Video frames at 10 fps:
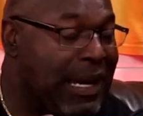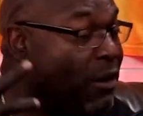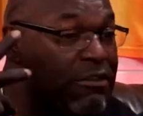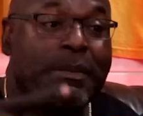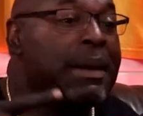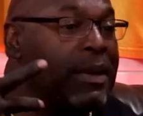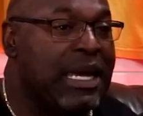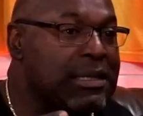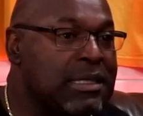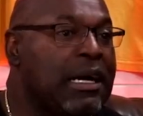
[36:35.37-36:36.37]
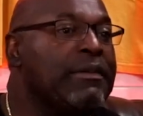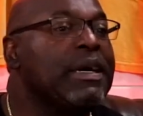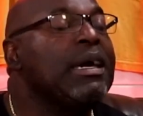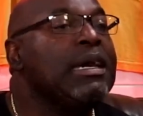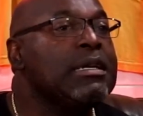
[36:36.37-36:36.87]
I don't remember that stuff.
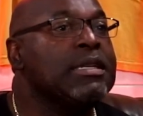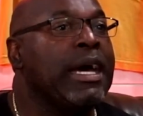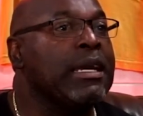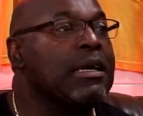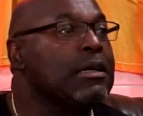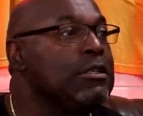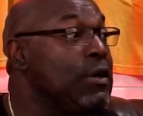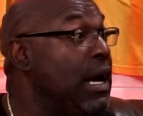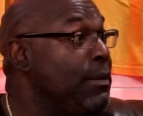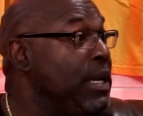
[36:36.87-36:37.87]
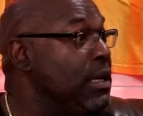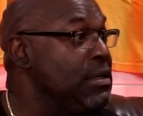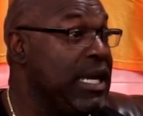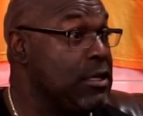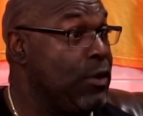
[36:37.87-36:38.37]
He's like, he's
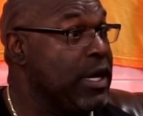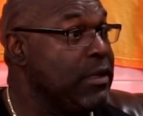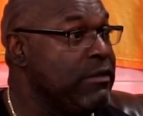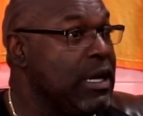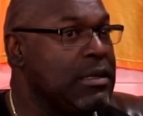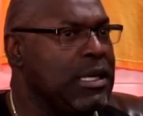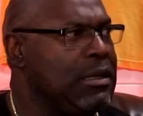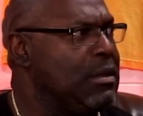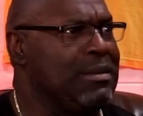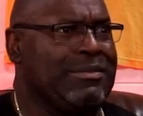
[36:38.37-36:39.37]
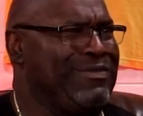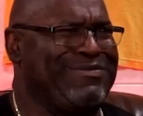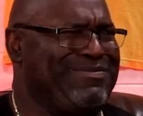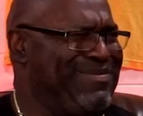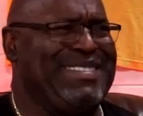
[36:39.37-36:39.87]
like, you want to get in the ring? I was like,
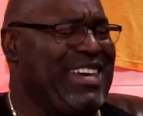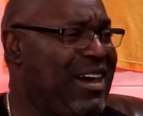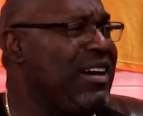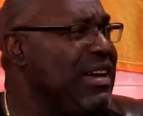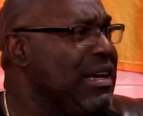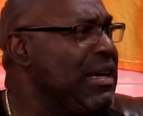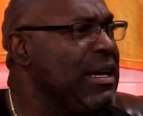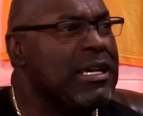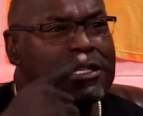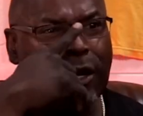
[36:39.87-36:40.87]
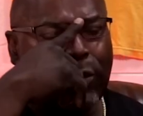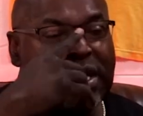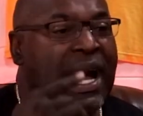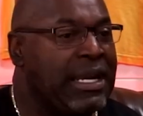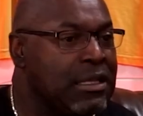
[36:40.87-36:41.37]
yeah. So we
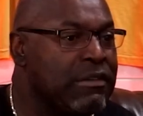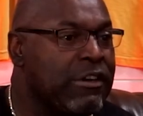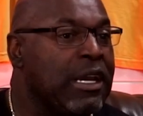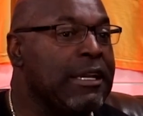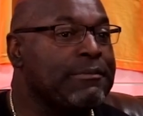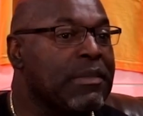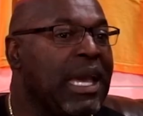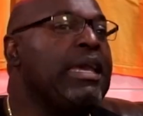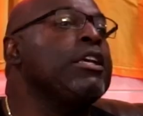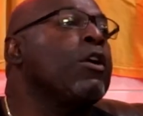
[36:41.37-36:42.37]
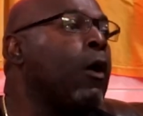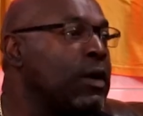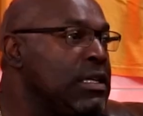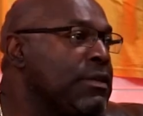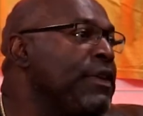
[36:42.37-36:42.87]
got in the ring and he called
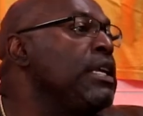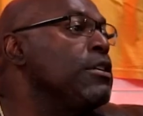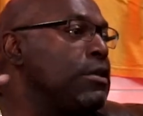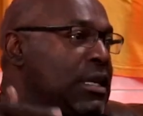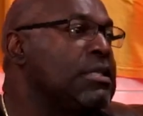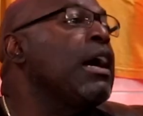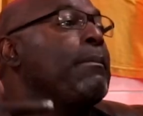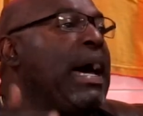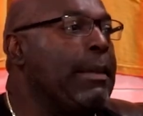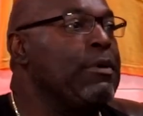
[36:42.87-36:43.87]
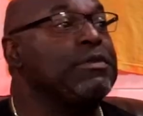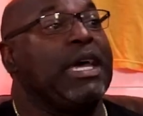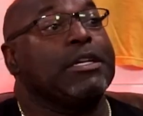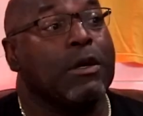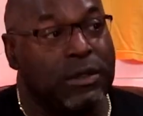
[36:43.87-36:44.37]
his finish, his comeback move was
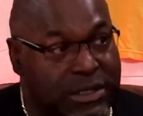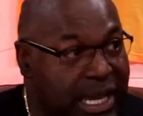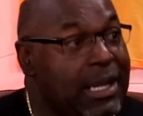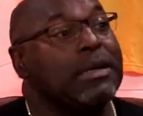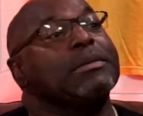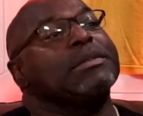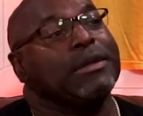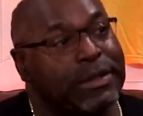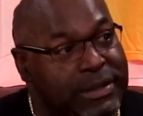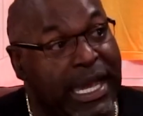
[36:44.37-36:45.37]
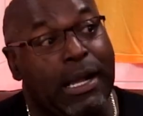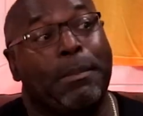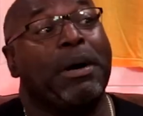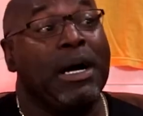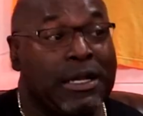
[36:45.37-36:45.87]
like shoulder tackle,
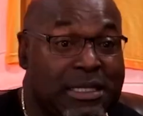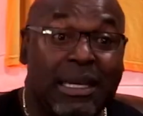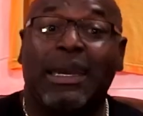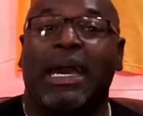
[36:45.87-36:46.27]
punch.